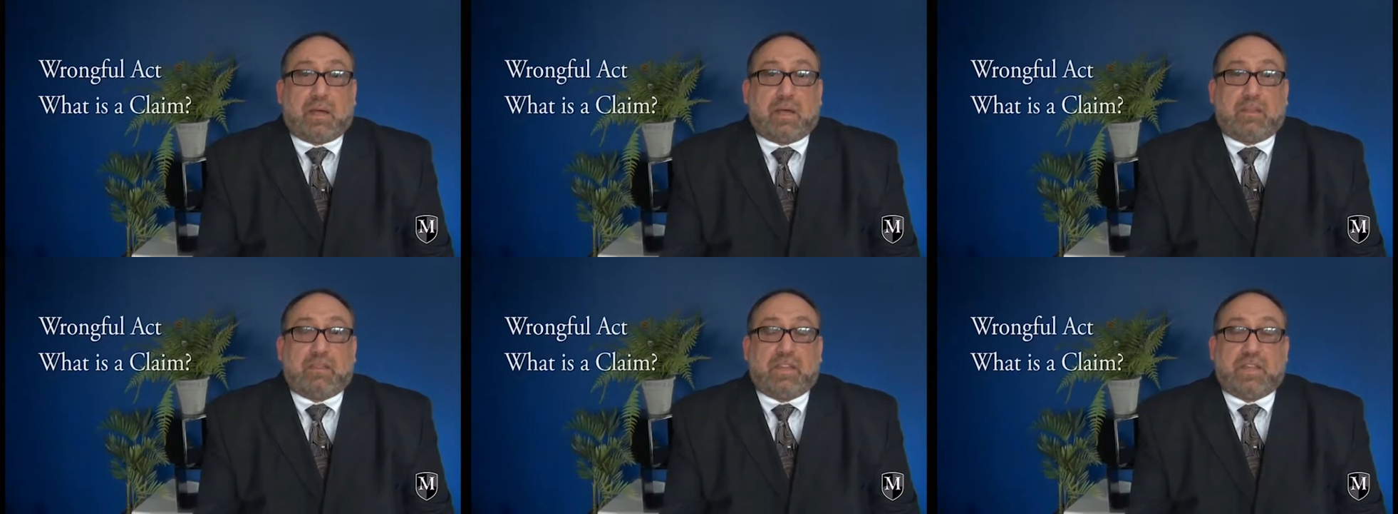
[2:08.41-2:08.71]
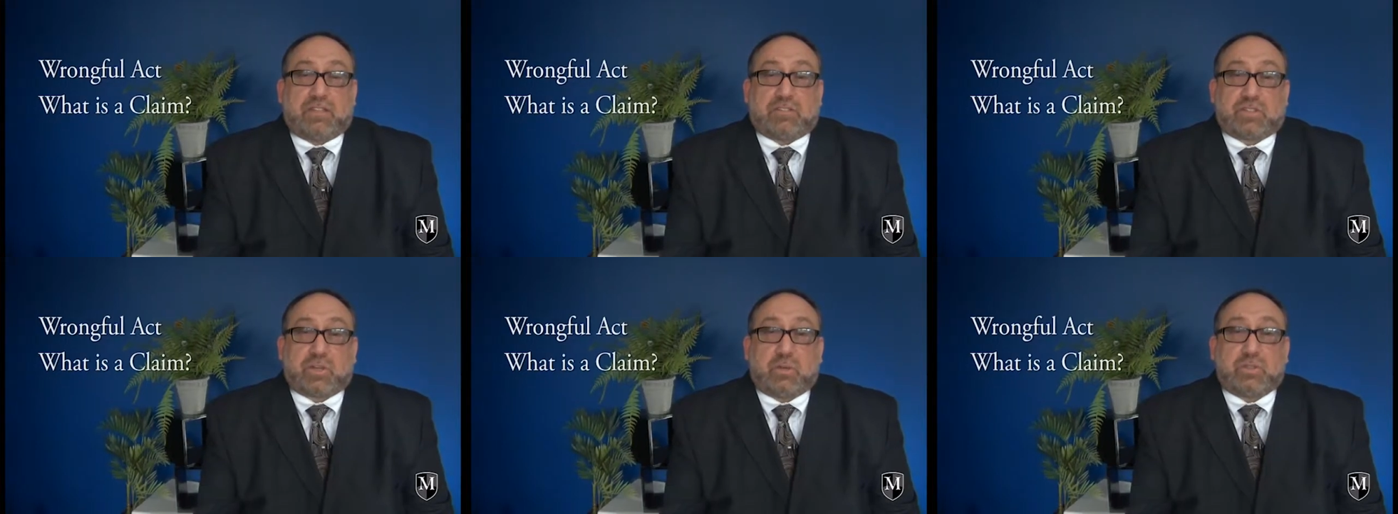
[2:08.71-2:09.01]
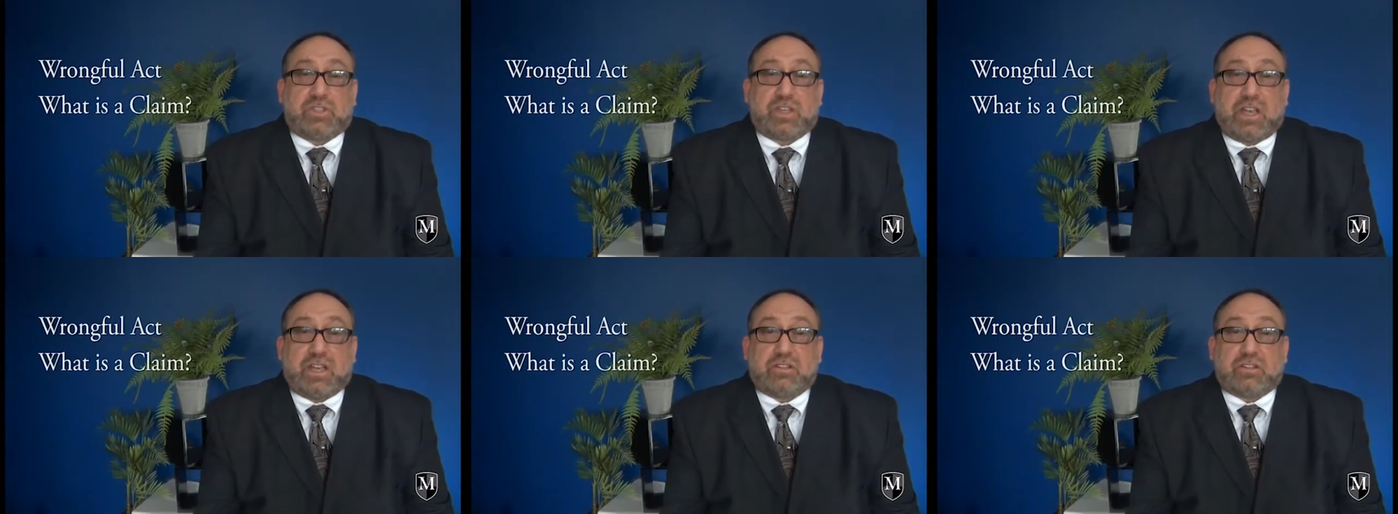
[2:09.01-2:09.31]
the
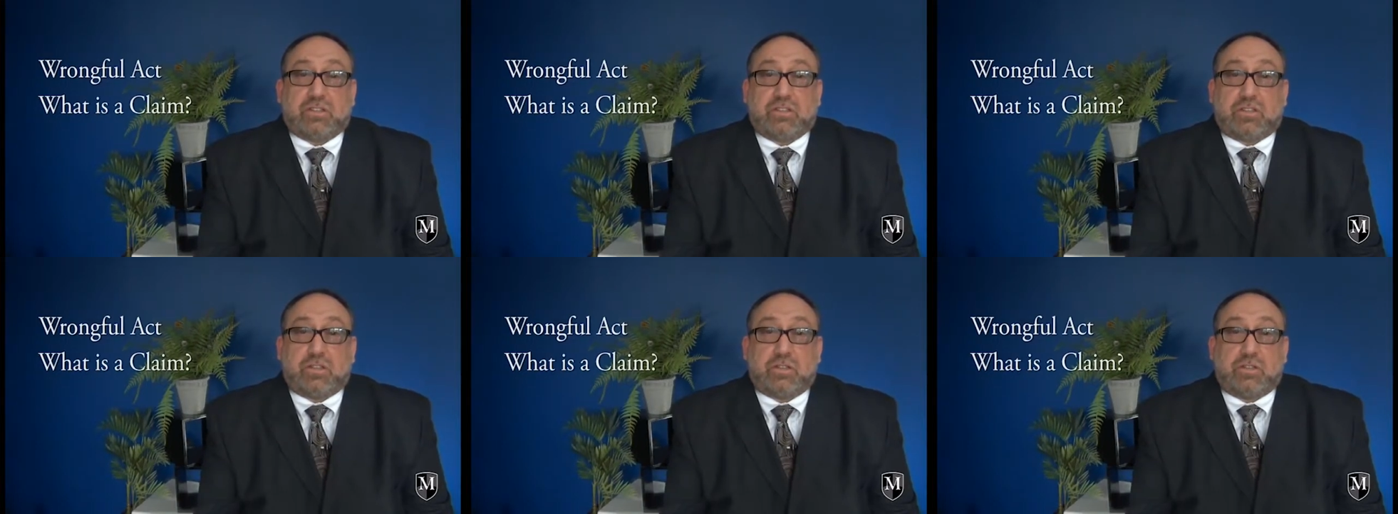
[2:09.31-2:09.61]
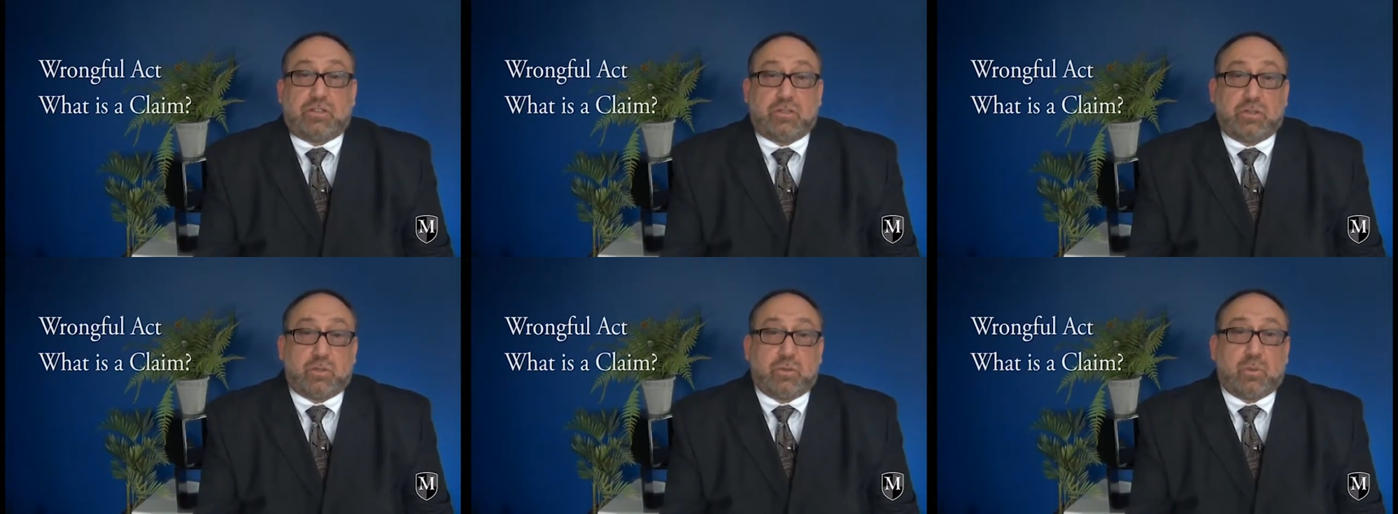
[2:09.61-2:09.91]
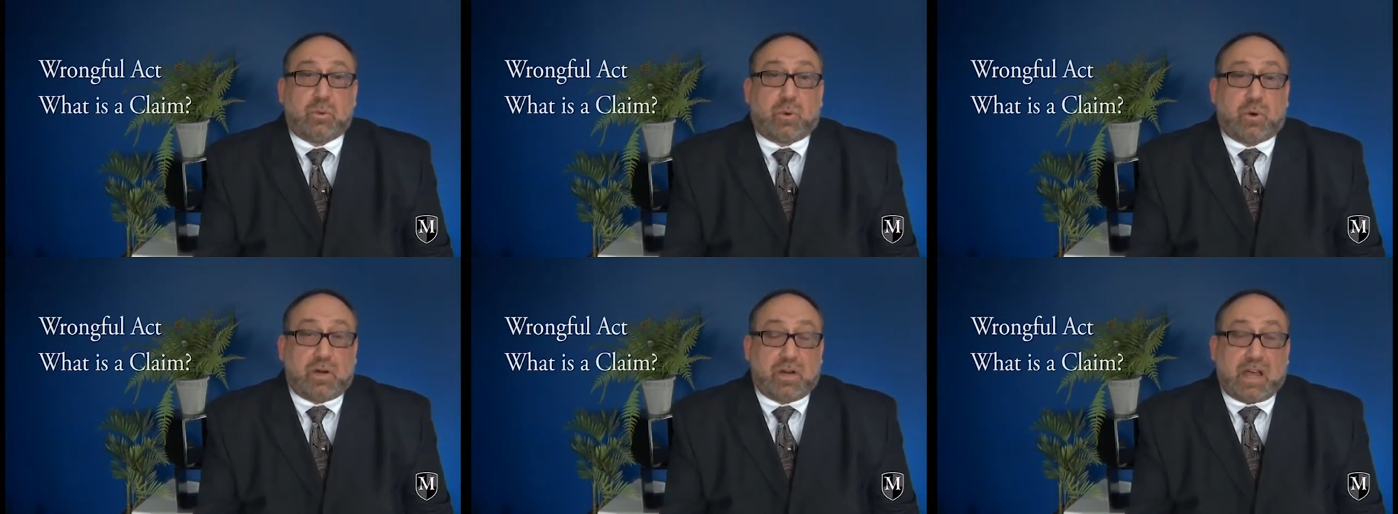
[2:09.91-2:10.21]
association to do
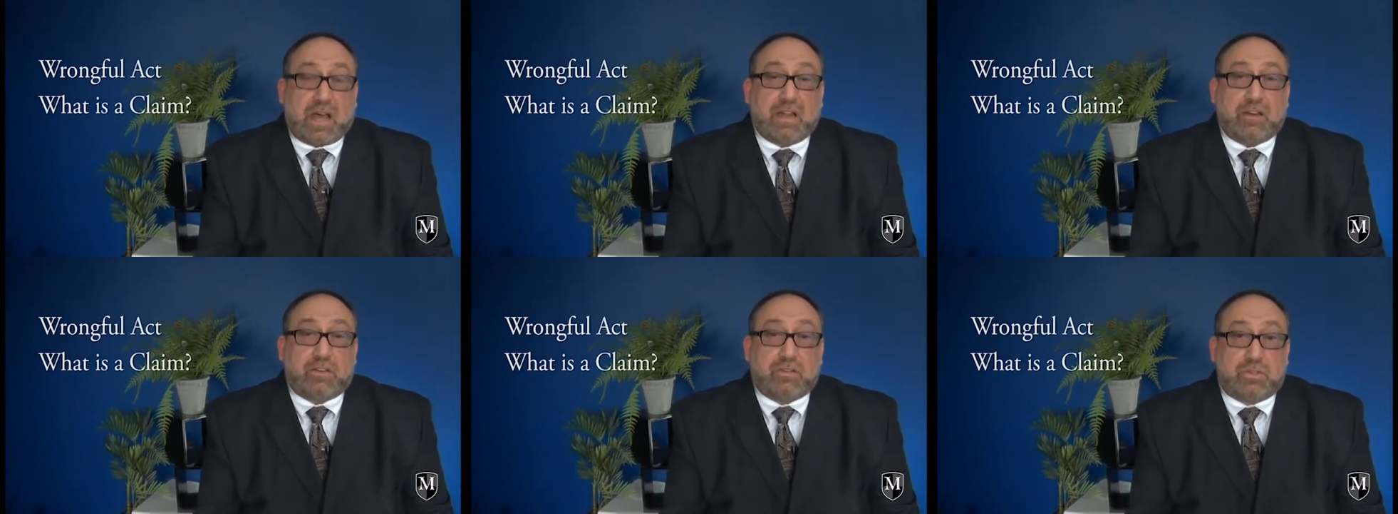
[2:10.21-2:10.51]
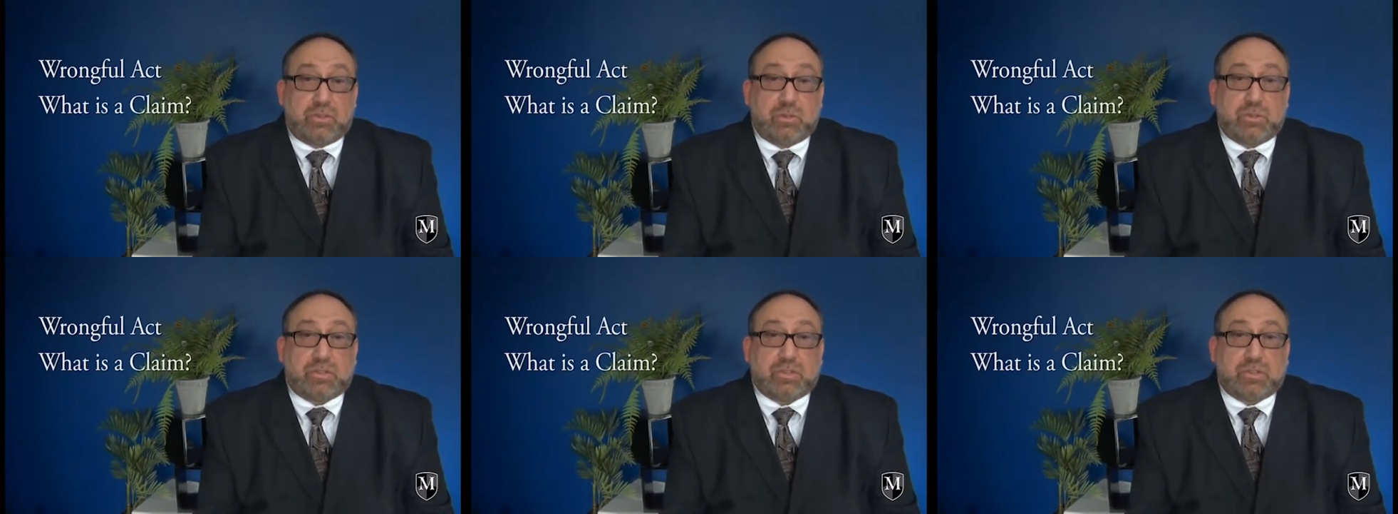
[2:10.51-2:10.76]
or not do